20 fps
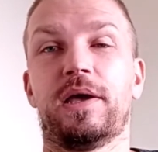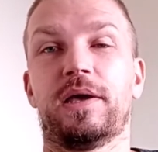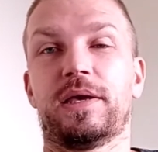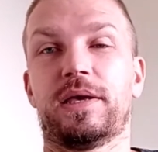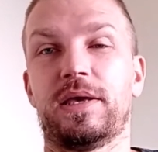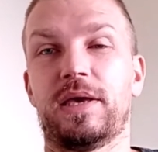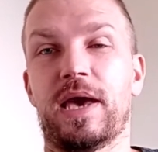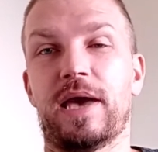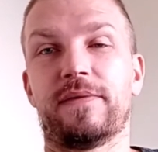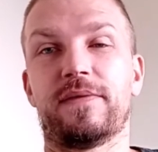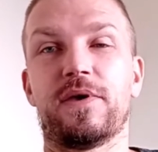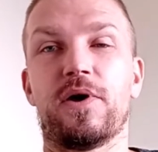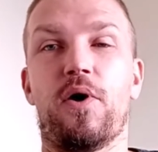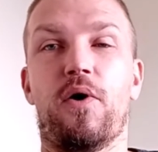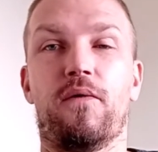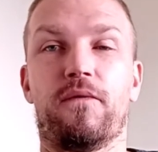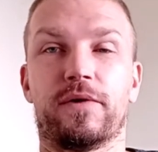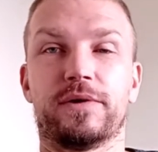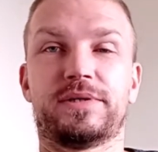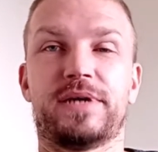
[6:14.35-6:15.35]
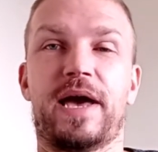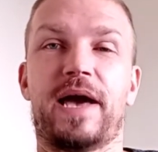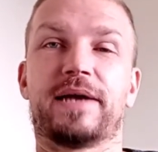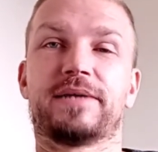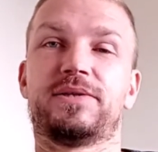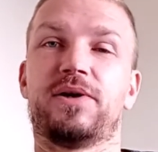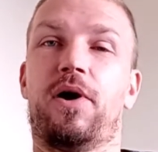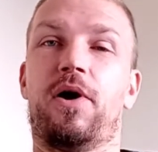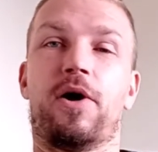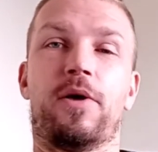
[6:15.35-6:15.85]
He had the
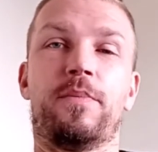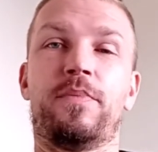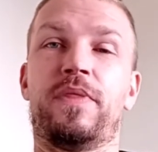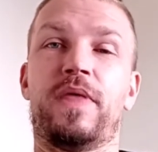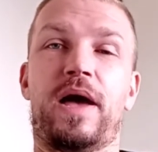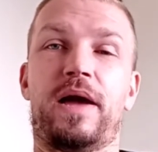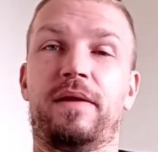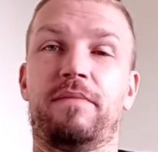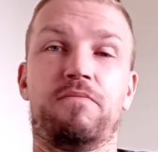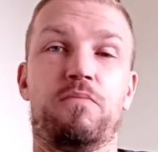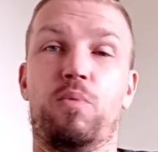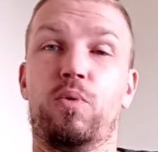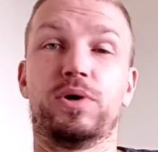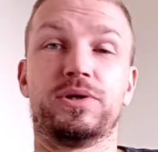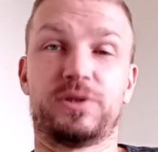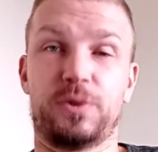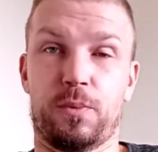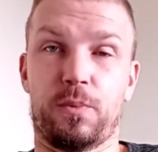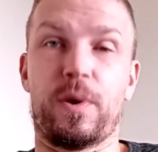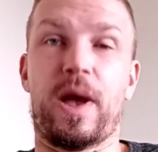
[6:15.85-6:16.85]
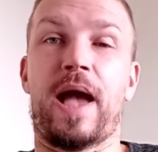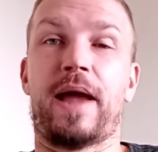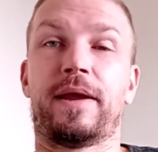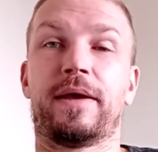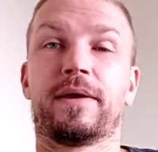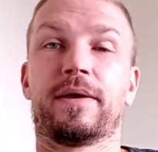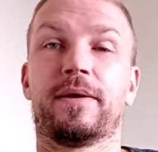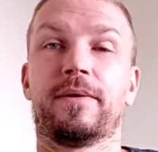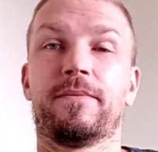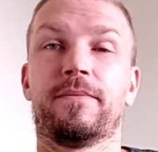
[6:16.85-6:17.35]
overtaxed arm that was
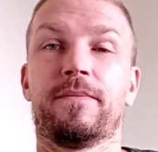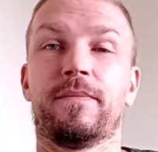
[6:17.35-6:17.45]
erratic.